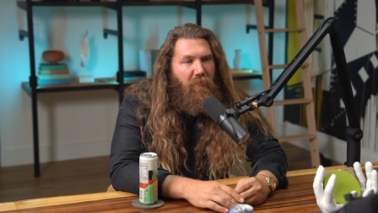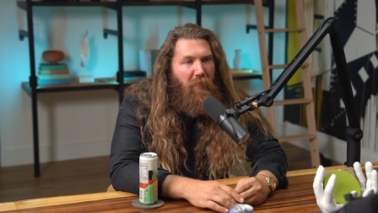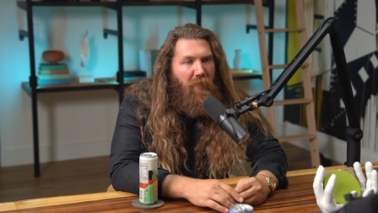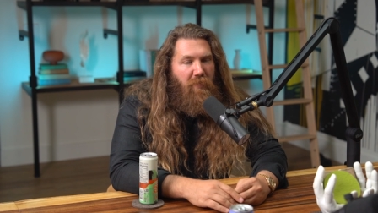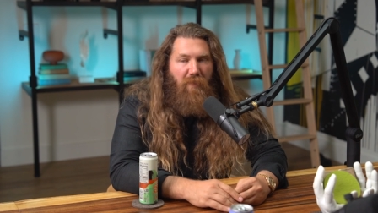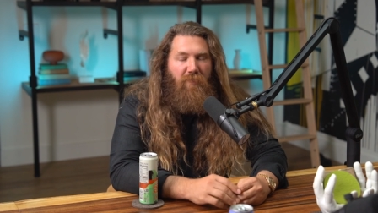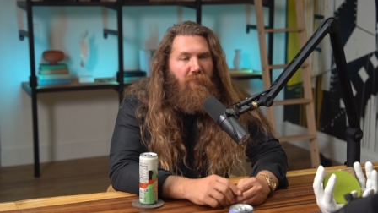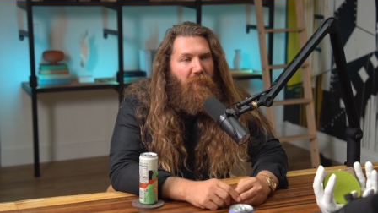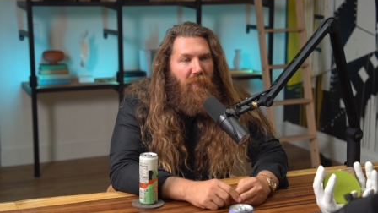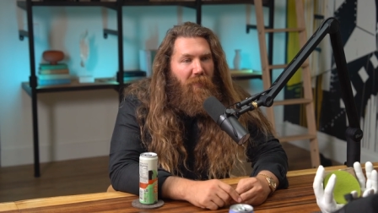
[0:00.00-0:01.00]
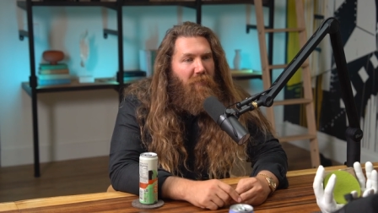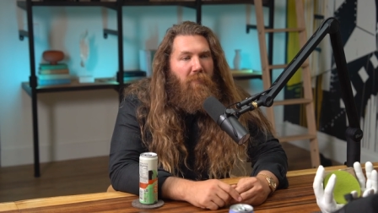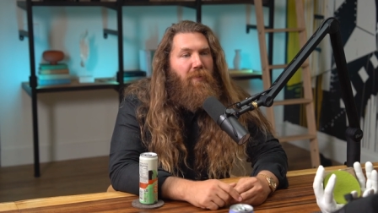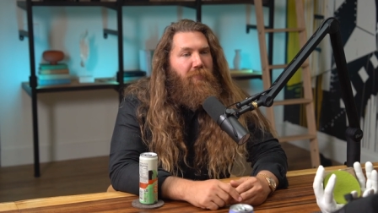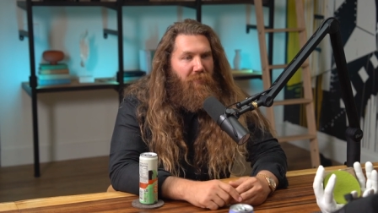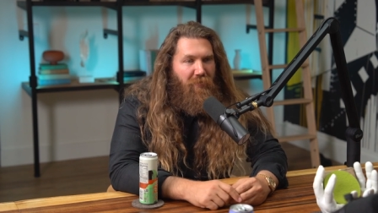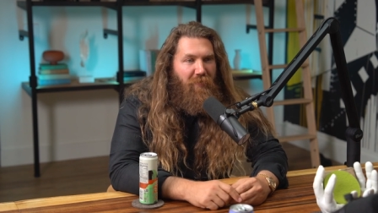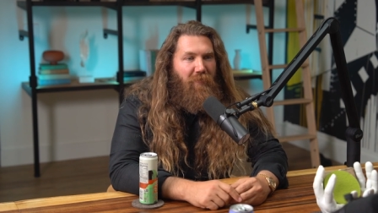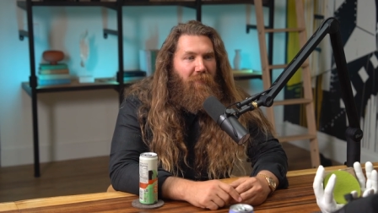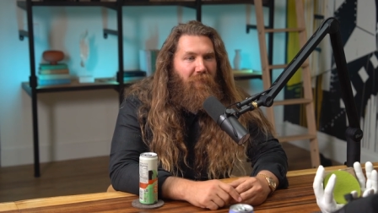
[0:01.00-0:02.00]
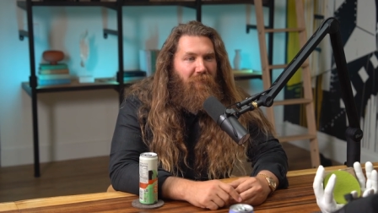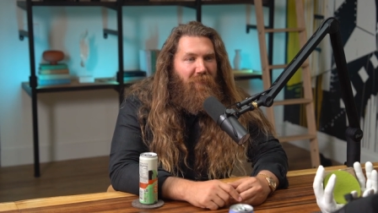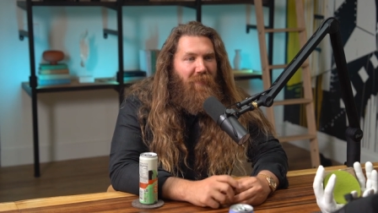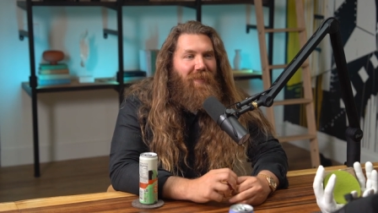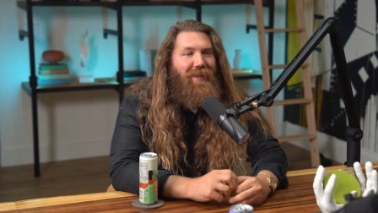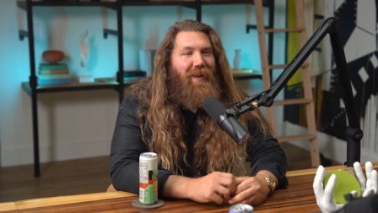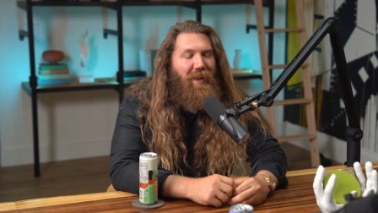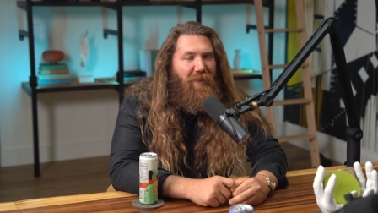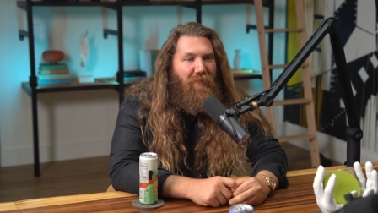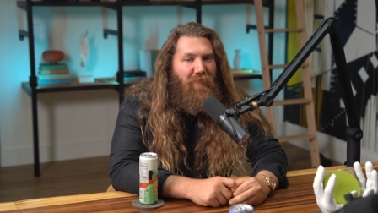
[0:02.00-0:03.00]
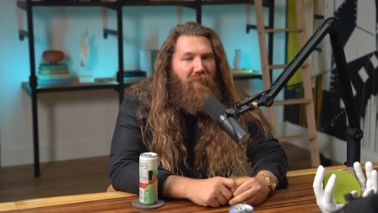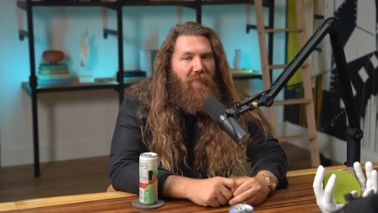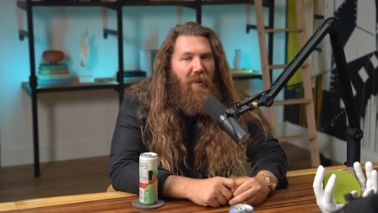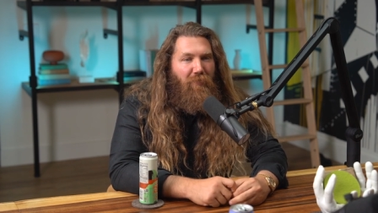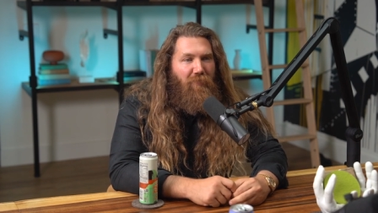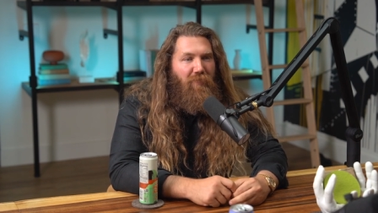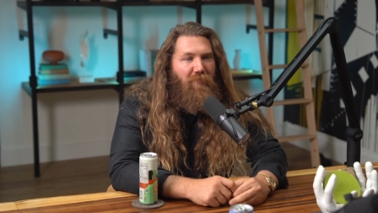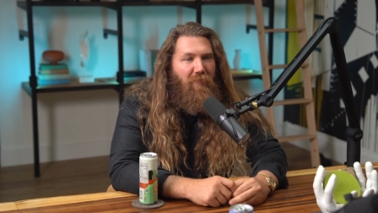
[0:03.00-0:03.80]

but you have to do it in like a month. And that was the